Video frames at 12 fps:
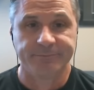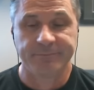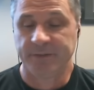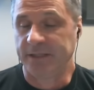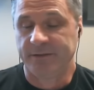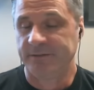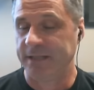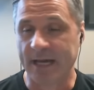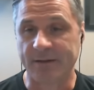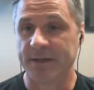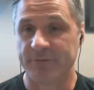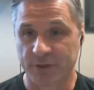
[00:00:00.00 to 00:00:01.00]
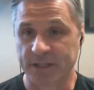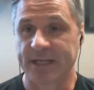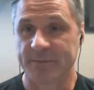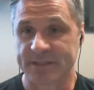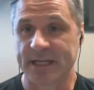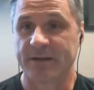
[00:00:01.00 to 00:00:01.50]
yeah, it really
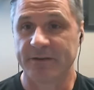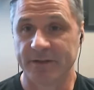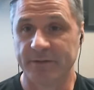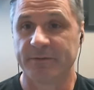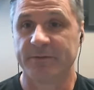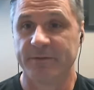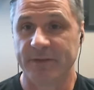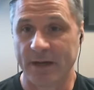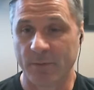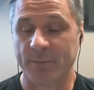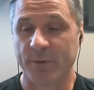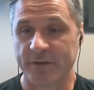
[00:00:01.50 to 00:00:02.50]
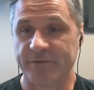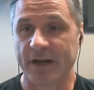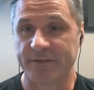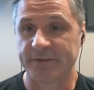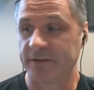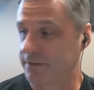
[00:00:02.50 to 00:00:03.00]
comes down to that 1.5
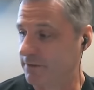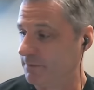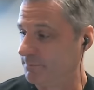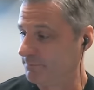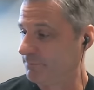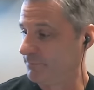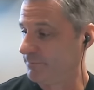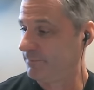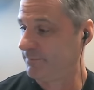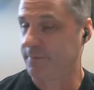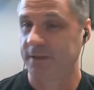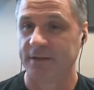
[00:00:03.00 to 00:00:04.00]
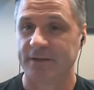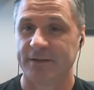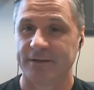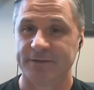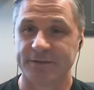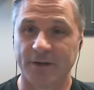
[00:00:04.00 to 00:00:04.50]
steering tube. Hmm.
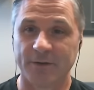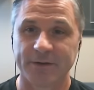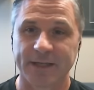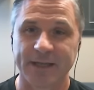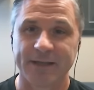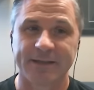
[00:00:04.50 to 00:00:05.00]
So all right,